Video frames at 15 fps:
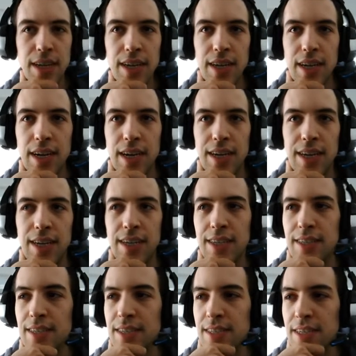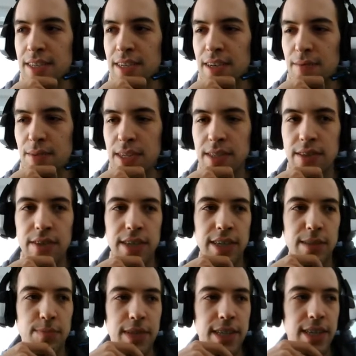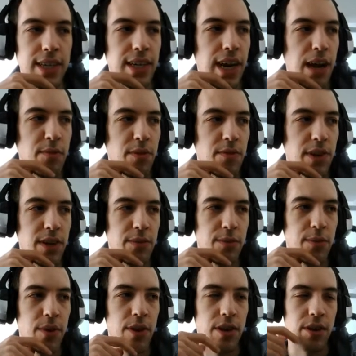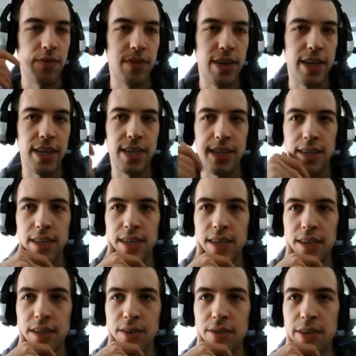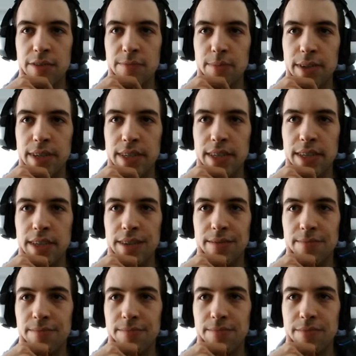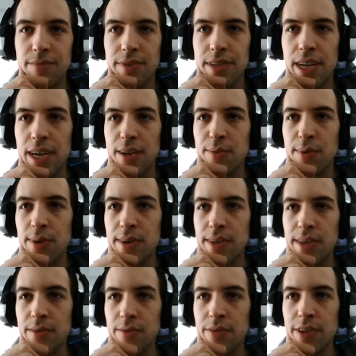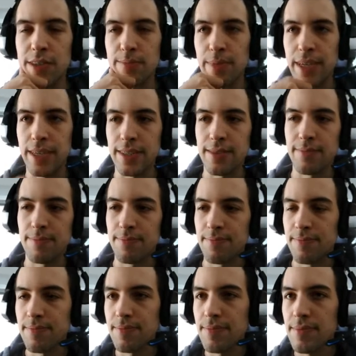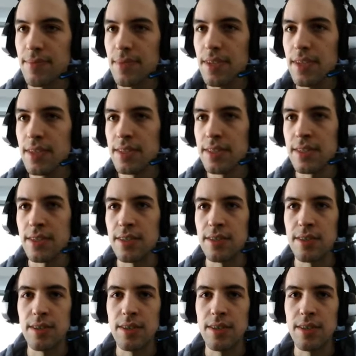And this code has basically everything wrong that could have been done wrong in the first place. So,